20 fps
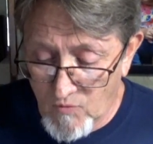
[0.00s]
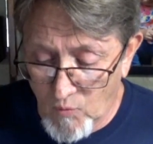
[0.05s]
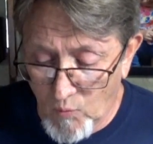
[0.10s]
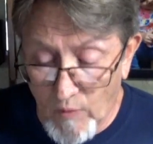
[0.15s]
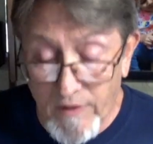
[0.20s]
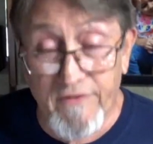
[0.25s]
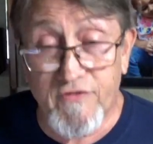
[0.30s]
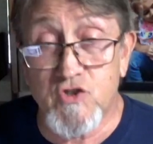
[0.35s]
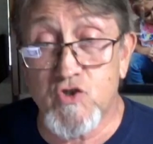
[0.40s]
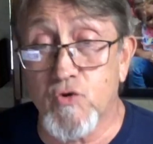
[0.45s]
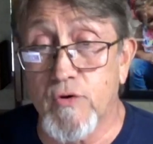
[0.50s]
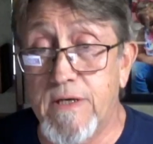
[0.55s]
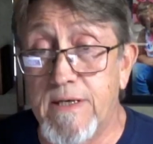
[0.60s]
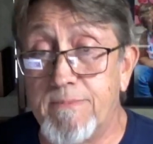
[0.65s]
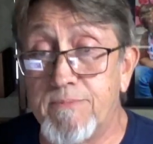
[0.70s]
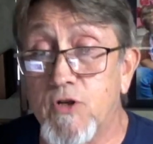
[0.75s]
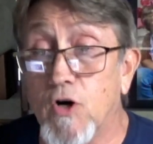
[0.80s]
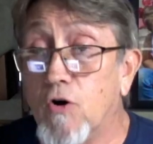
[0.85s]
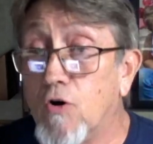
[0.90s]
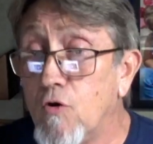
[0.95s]
We've
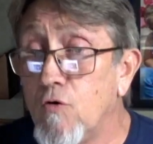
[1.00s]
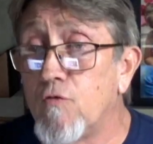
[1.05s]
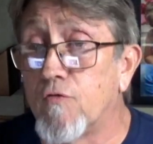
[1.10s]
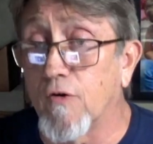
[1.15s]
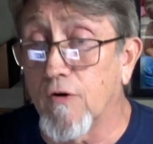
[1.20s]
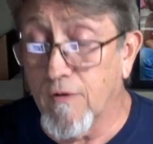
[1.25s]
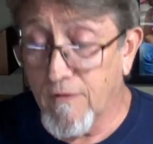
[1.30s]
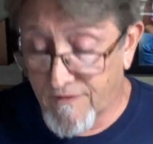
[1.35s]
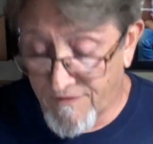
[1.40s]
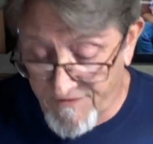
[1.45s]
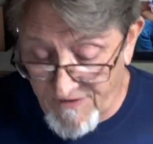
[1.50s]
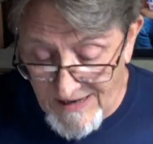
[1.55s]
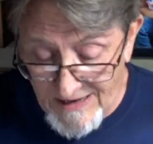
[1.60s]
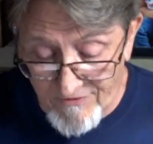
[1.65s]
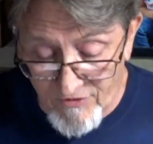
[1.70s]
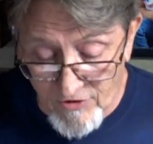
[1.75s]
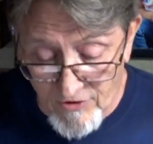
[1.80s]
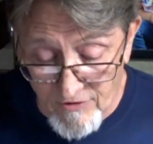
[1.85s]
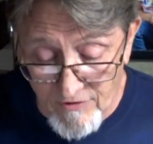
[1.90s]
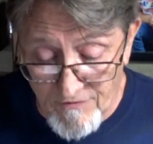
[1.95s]
streamed over
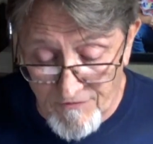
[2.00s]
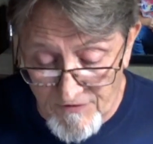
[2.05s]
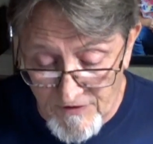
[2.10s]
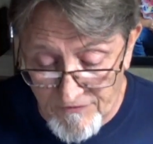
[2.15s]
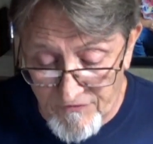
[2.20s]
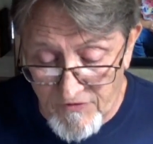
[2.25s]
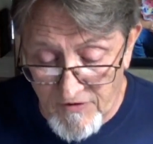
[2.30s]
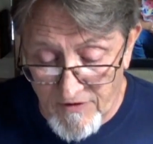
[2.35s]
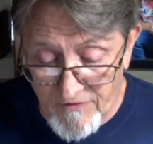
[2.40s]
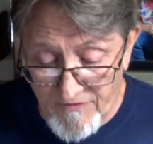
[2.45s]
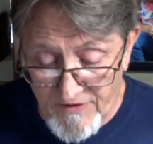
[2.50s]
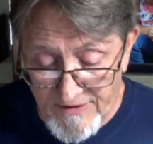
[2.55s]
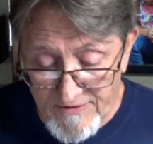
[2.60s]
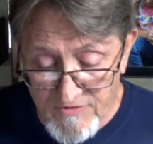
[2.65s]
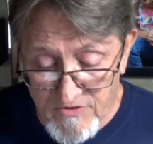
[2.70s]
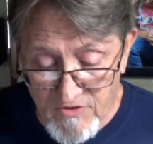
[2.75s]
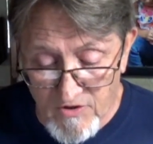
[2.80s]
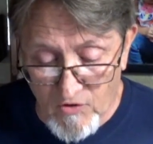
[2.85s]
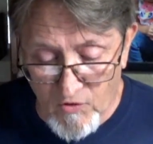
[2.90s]
550 events,